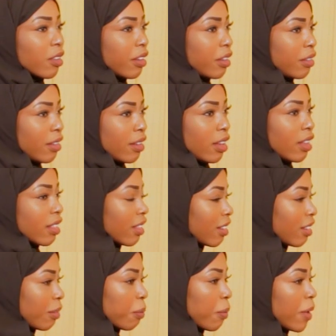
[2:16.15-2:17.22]
an
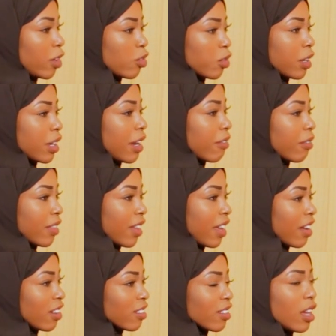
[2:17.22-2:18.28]
athletic major and everything
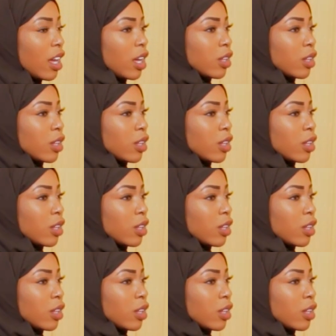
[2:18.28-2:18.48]
else.